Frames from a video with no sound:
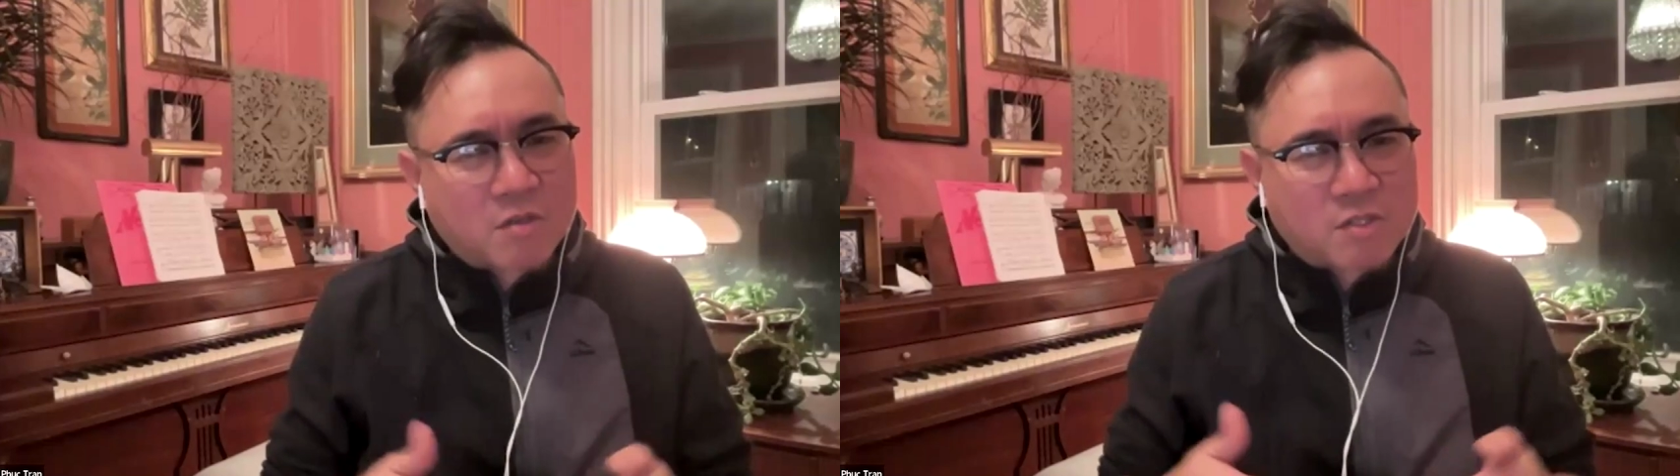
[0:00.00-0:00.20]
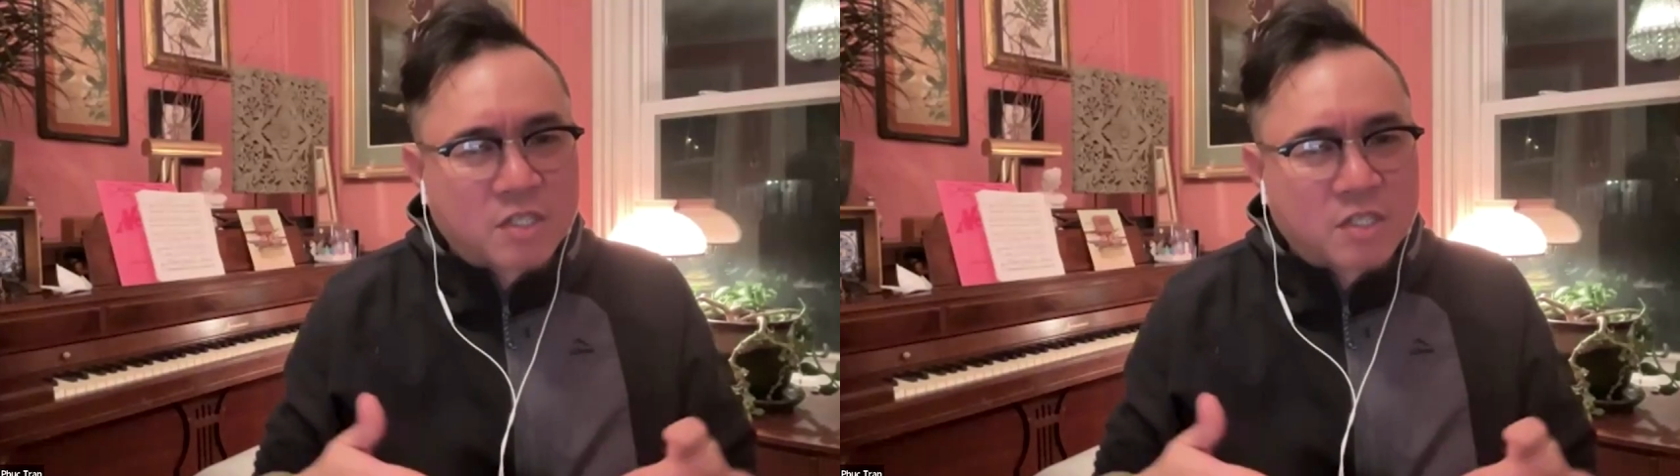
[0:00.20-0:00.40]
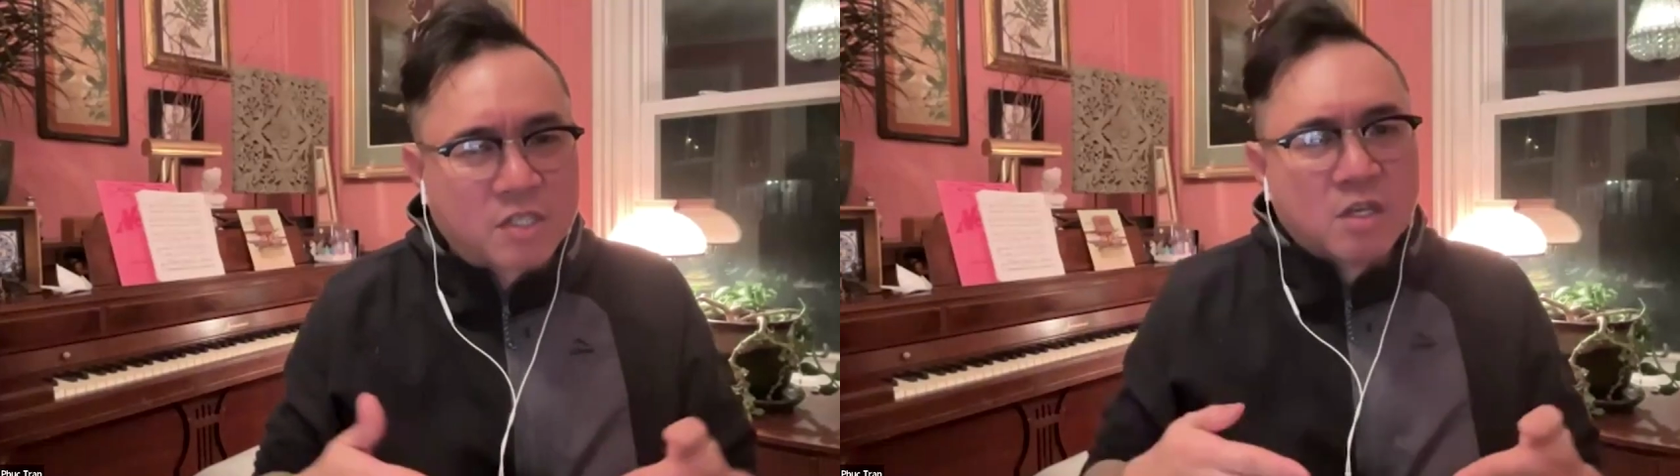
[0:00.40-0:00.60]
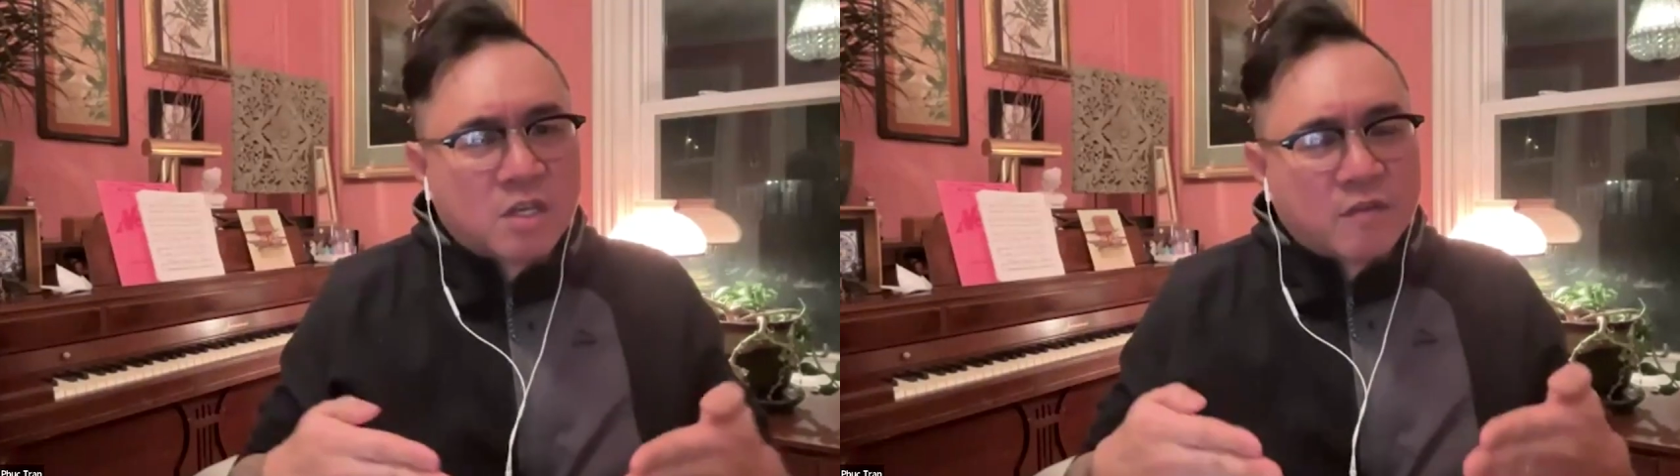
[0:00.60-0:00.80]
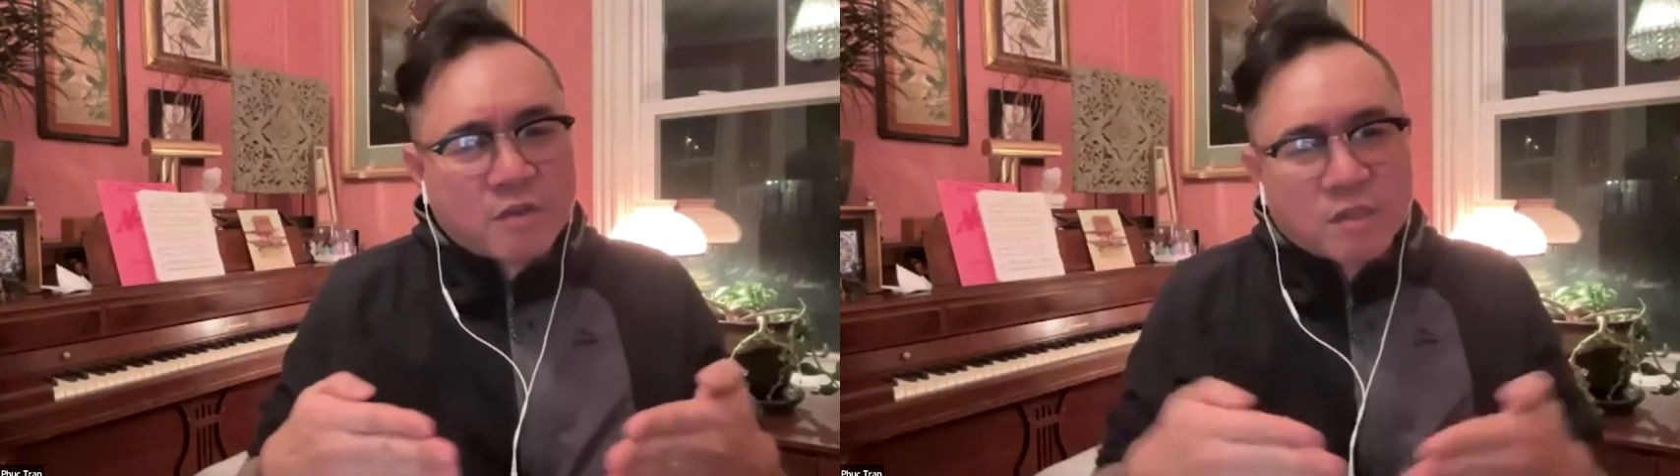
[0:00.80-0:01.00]
I was like
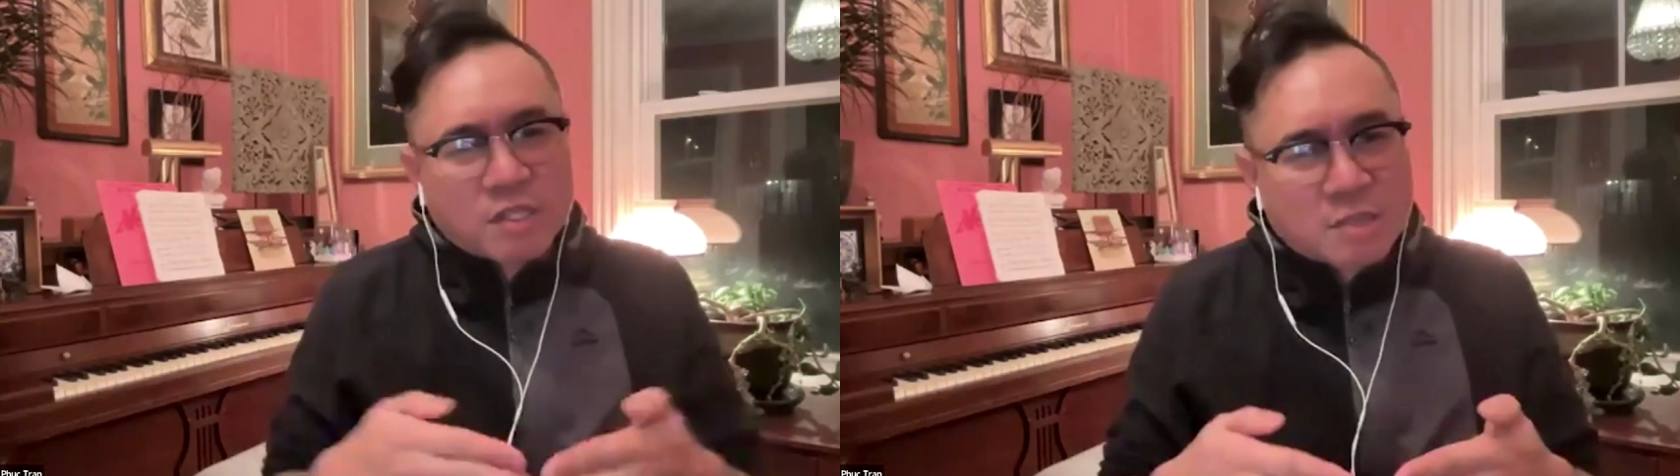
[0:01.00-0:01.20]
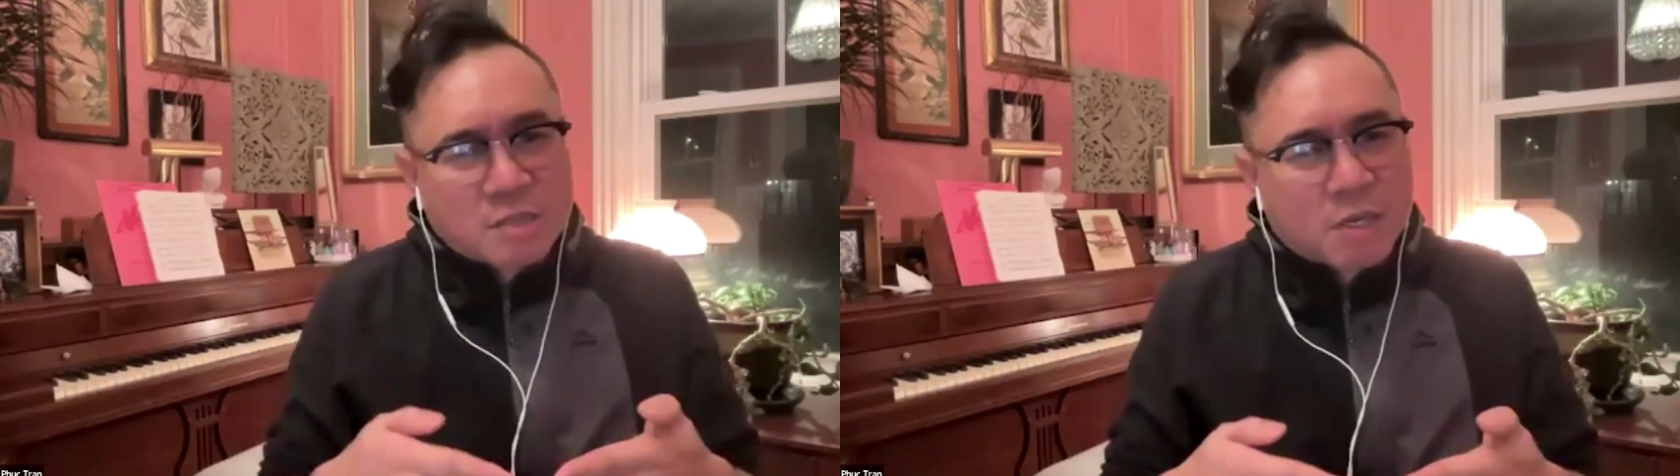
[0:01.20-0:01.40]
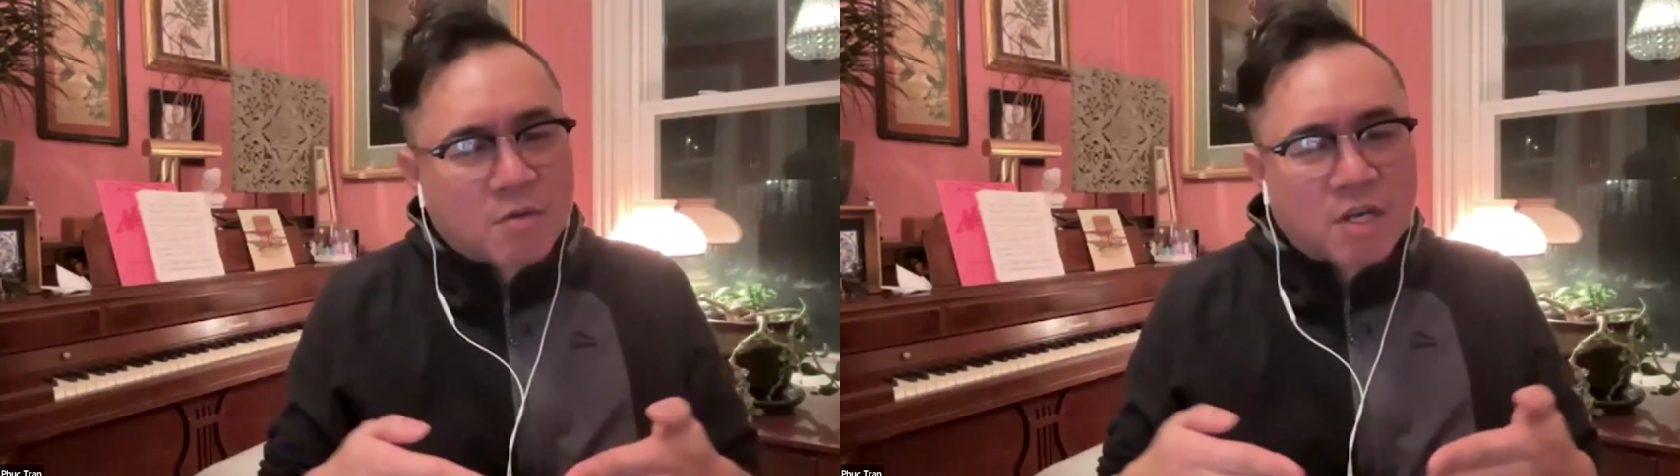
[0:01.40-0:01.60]
if you listen to punk